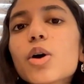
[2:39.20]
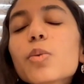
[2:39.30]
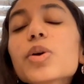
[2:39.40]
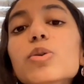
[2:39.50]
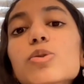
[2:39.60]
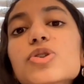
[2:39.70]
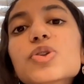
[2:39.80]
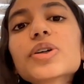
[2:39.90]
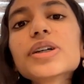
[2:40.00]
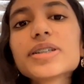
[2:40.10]
We
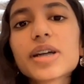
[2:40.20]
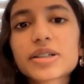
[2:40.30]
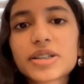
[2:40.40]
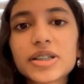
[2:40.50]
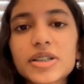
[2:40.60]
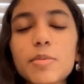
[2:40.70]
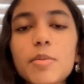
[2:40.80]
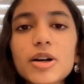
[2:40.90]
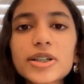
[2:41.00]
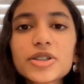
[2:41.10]
also conducted a
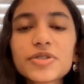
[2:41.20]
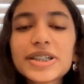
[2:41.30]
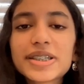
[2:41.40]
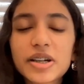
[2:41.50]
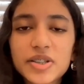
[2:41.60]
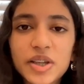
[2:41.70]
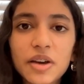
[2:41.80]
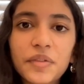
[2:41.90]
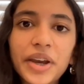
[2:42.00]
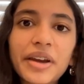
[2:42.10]
market research
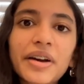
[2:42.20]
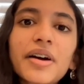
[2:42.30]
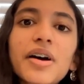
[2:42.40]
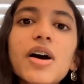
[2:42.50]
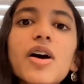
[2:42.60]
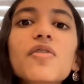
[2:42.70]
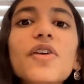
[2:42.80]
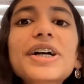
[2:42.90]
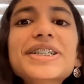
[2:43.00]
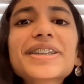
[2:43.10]
survey,
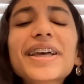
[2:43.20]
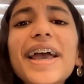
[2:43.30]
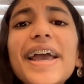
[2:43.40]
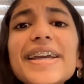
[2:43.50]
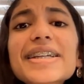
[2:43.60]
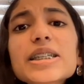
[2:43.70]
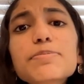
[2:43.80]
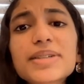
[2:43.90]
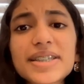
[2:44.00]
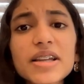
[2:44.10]
finding that
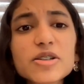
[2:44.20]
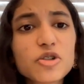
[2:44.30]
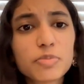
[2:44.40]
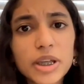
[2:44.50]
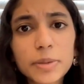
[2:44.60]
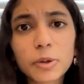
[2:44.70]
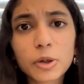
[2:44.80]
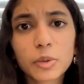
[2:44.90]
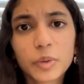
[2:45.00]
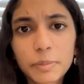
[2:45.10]
80% of
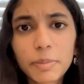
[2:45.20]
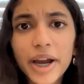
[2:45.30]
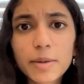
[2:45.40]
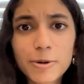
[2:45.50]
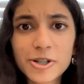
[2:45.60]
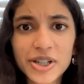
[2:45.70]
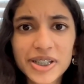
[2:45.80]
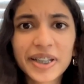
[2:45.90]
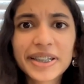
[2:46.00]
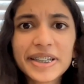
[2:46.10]
people would buy a product
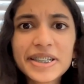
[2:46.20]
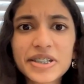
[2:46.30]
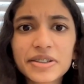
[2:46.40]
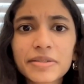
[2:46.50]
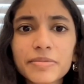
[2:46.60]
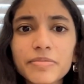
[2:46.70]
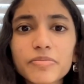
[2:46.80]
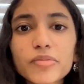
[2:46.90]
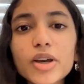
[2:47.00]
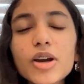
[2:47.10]
like Eden,
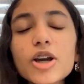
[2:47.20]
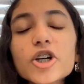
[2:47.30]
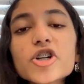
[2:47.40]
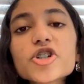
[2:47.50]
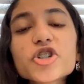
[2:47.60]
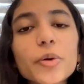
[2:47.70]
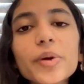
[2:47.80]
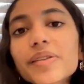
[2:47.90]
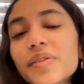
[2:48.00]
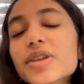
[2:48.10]

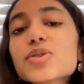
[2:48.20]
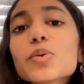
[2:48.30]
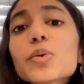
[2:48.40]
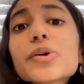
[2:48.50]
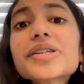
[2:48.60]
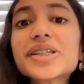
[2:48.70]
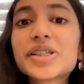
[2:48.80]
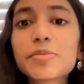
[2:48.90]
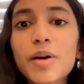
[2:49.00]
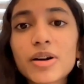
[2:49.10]
showing that there's already a
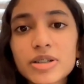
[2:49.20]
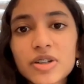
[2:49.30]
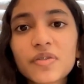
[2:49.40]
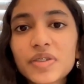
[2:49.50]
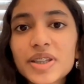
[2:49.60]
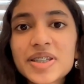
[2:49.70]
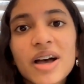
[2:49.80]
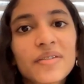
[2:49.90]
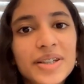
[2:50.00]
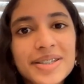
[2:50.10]
demand for the
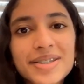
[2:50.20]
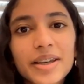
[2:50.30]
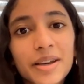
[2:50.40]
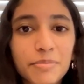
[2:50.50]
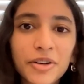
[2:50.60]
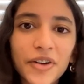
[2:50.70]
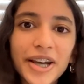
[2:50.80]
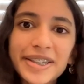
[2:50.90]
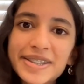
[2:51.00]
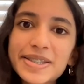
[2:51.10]
service it
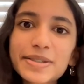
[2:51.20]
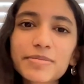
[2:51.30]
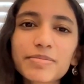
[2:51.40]
provides.